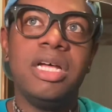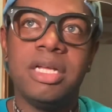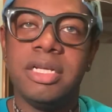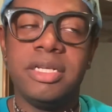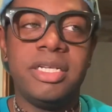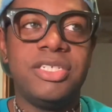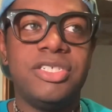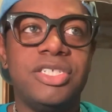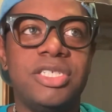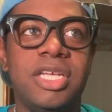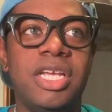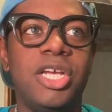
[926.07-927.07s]
it's
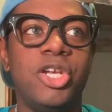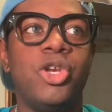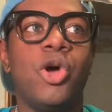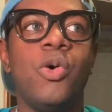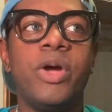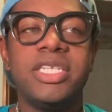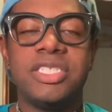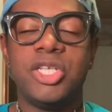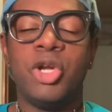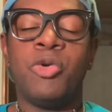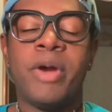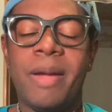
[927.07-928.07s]
just, he annoys the
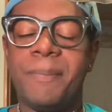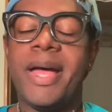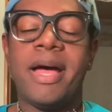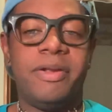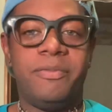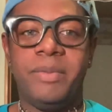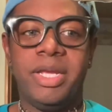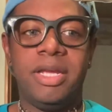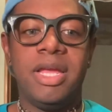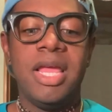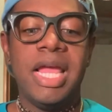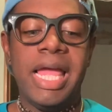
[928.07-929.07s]
crap out of me.
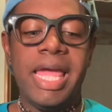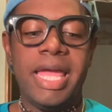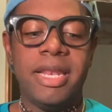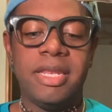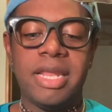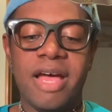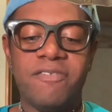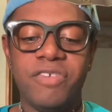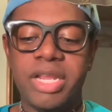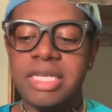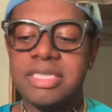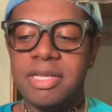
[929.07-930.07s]
And I feel
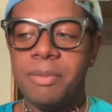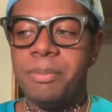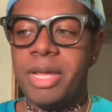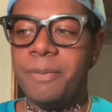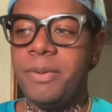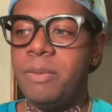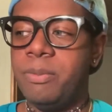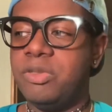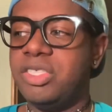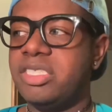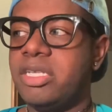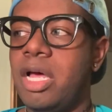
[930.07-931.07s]
like some black people
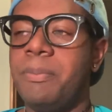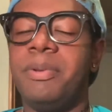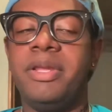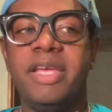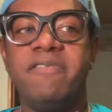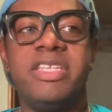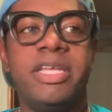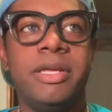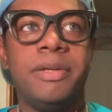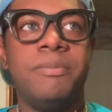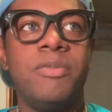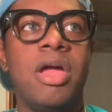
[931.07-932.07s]
just uplift
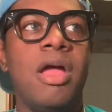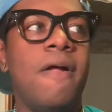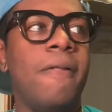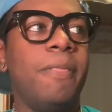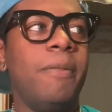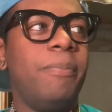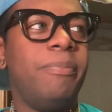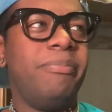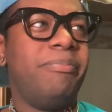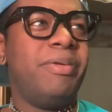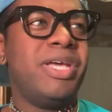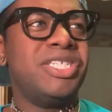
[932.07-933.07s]
him
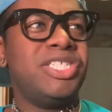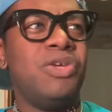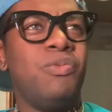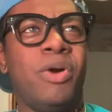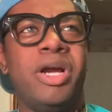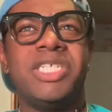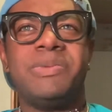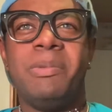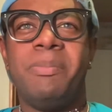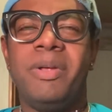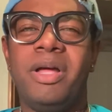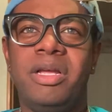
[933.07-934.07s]
because he works
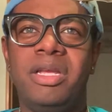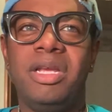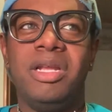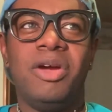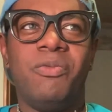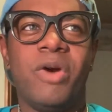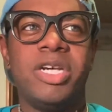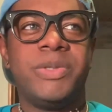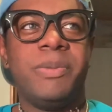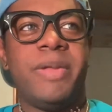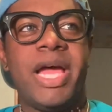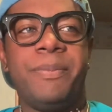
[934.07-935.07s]
with, works
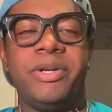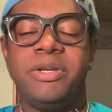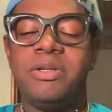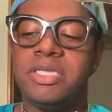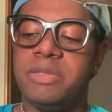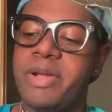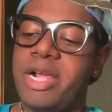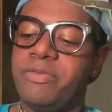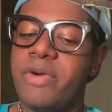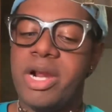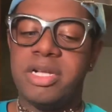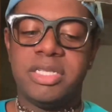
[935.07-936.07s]
with black producers, black
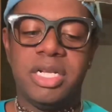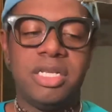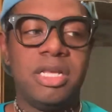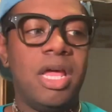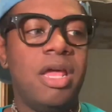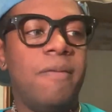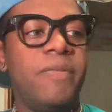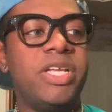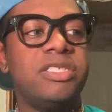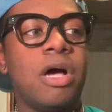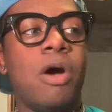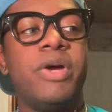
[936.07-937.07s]
writers, and
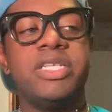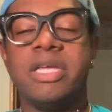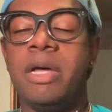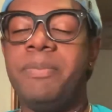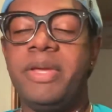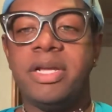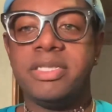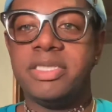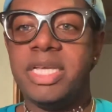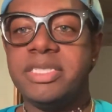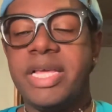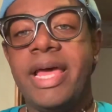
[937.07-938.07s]
he's always up
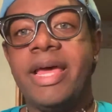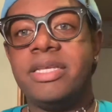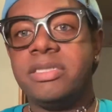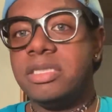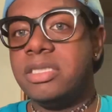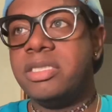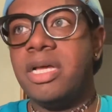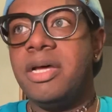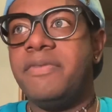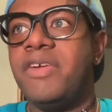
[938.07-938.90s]
Beyonce's ass and stuff.